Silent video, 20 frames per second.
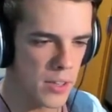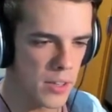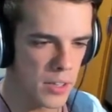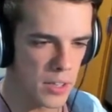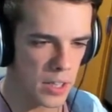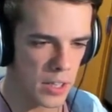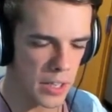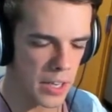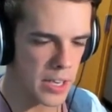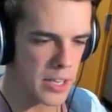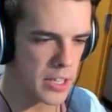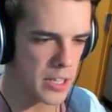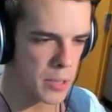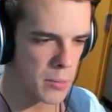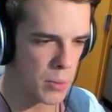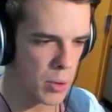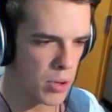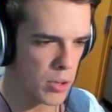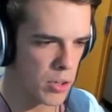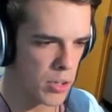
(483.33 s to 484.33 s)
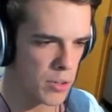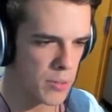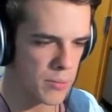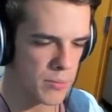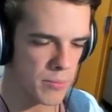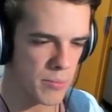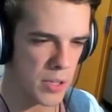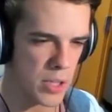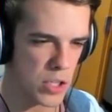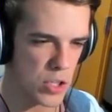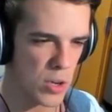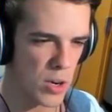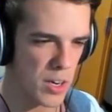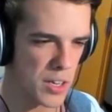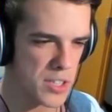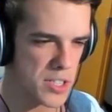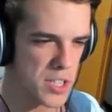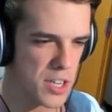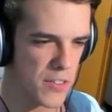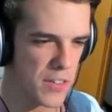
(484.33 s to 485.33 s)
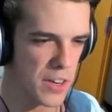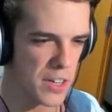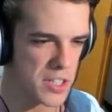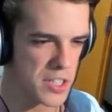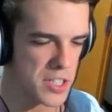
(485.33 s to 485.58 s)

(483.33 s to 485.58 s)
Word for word: Like eating a burger and trying to see if I could